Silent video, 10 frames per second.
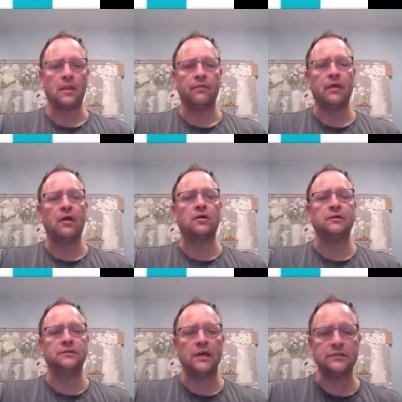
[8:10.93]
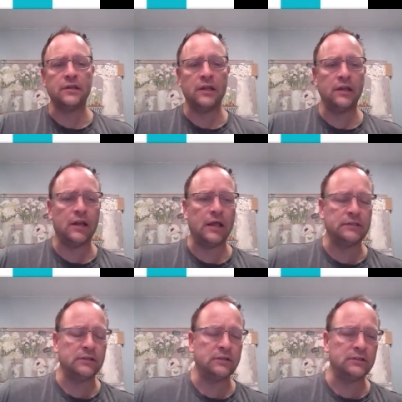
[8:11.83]
They are designated
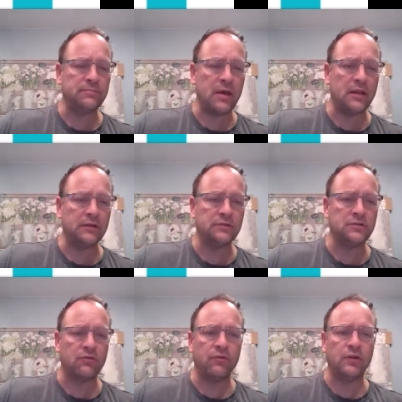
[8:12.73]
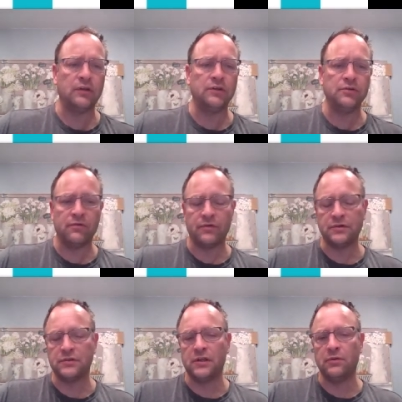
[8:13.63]
as a Hispanic serving
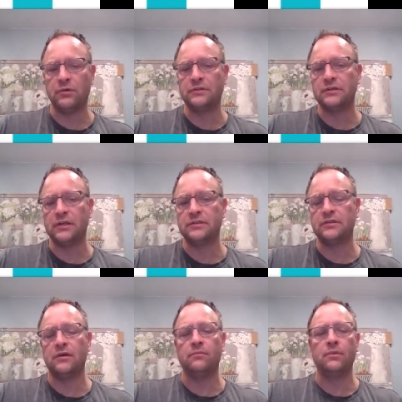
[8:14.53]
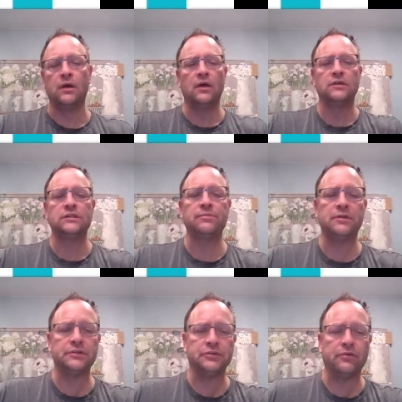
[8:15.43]
university, which gets them some
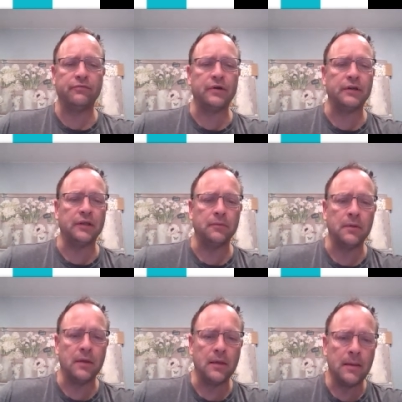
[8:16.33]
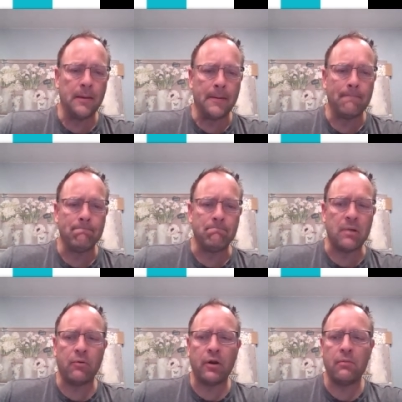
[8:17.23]
additional funding. My
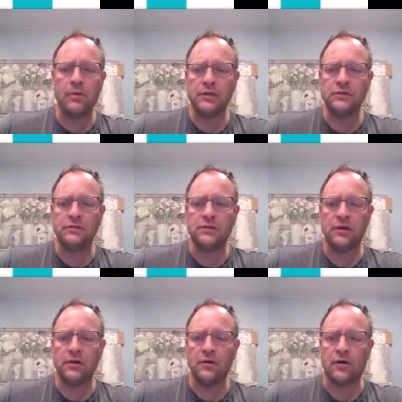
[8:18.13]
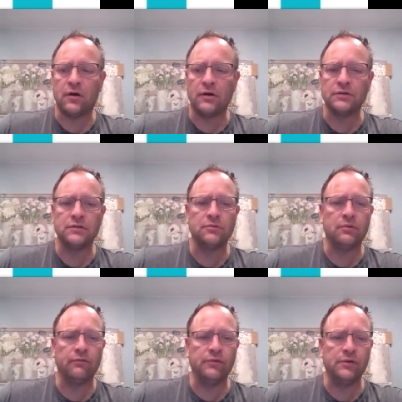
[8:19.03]
recommendations here are to
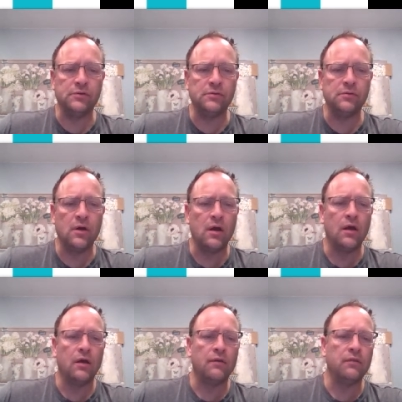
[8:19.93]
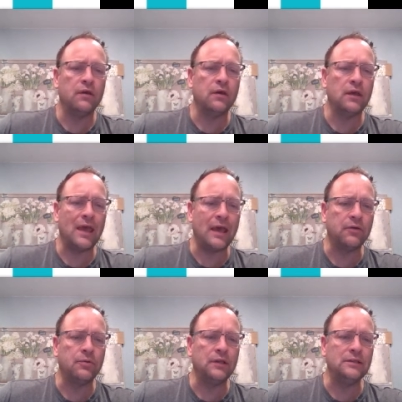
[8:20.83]
review the
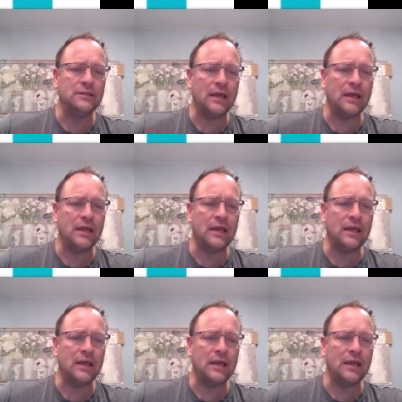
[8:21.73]
equity